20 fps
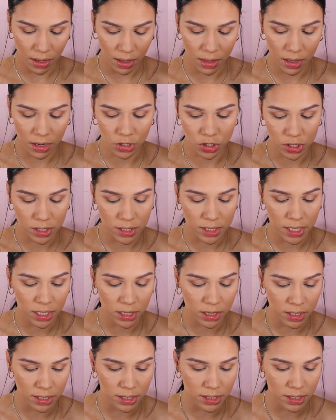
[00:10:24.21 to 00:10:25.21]
And then just
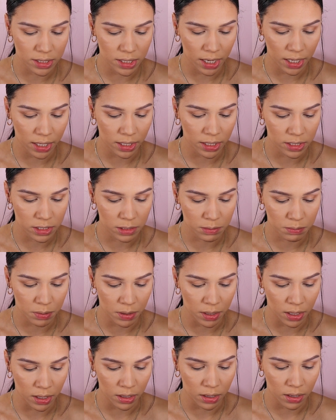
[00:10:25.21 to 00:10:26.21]
take the tiniest
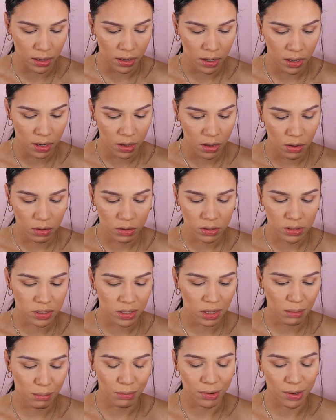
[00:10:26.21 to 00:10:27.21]
bit,
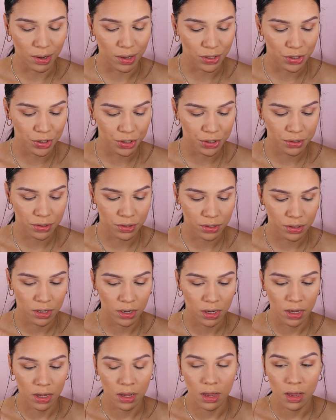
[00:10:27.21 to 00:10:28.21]
same brush,
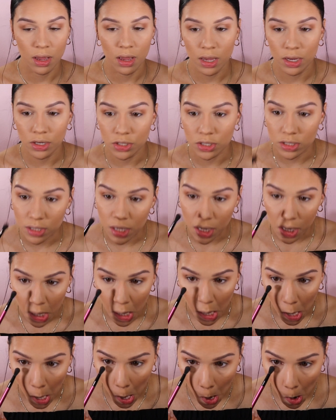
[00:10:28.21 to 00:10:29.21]
and just kind
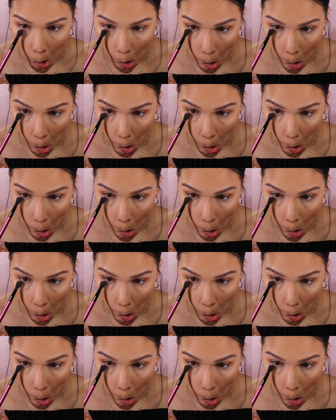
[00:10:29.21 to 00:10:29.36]
of